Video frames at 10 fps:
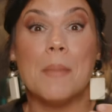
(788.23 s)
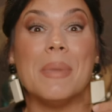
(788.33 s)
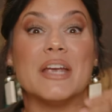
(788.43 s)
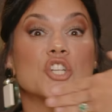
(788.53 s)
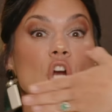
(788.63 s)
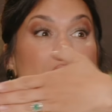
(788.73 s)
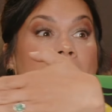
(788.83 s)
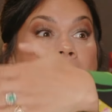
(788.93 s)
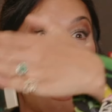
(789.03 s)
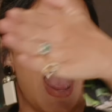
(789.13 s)
make sure
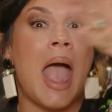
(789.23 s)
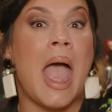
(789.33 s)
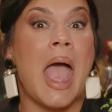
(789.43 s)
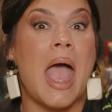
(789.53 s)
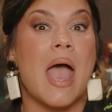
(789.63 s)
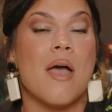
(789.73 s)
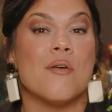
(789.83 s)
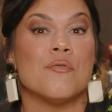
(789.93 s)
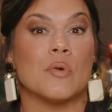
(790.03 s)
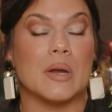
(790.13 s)

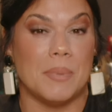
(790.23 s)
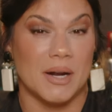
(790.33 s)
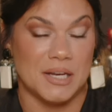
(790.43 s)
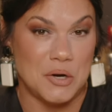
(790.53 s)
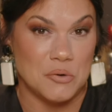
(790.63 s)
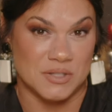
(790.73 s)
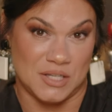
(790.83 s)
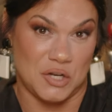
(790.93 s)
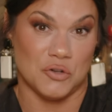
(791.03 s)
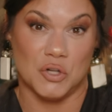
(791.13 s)
everybody knows
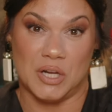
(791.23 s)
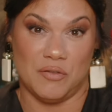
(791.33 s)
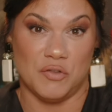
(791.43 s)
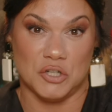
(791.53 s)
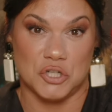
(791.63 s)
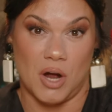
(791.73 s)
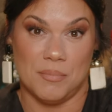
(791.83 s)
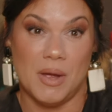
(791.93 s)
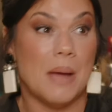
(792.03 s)
that you're looking for a job.